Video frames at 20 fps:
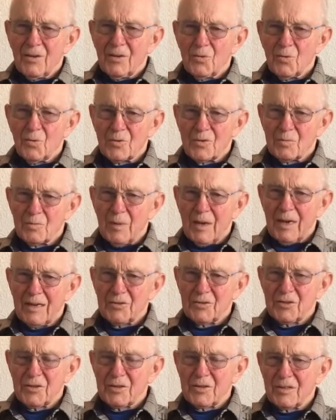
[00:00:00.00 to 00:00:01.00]
who was
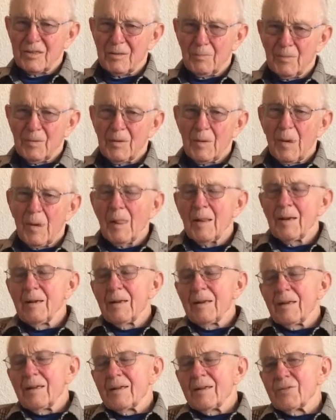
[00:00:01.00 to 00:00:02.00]
masked up,
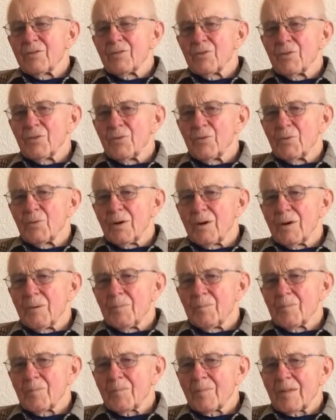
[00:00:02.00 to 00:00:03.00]
to
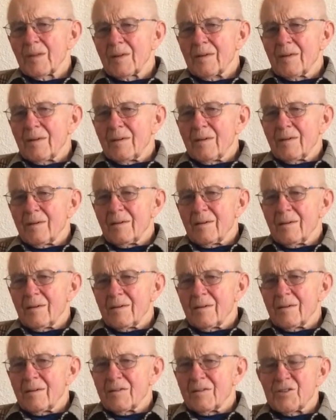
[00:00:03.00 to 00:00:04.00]

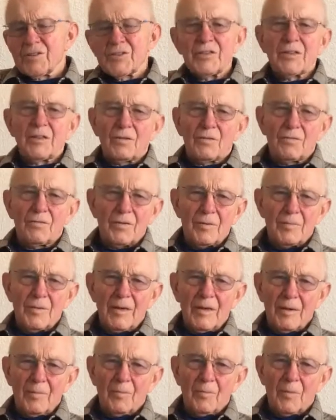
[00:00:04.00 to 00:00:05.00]
steal from
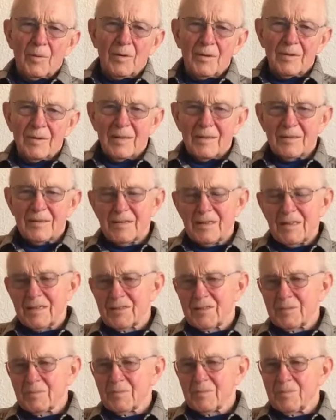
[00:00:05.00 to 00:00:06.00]
him and take
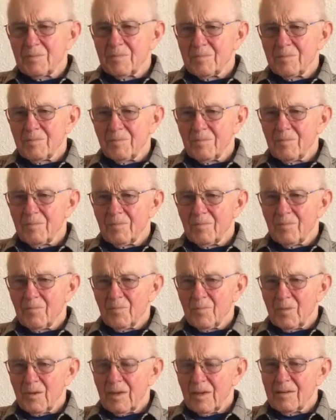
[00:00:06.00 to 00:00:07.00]
some
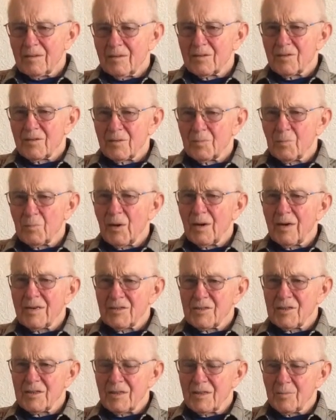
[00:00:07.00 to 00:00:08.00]
and
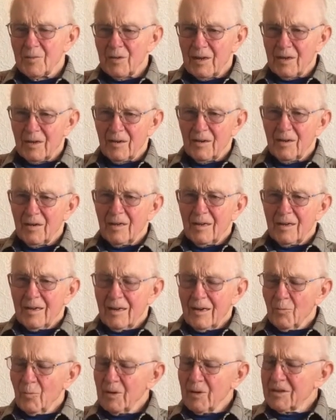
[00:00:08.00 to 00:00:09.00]
surprise him there.
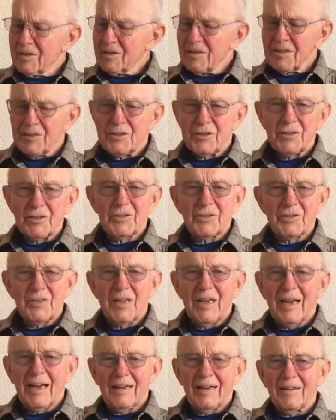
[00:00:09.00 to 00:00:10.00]
And we did just
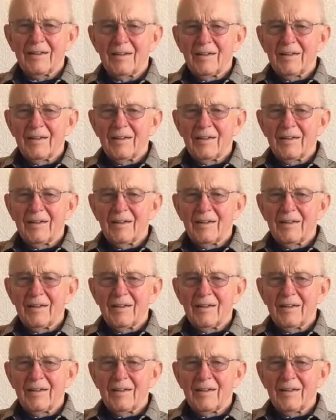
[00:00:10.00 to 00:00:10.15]
that,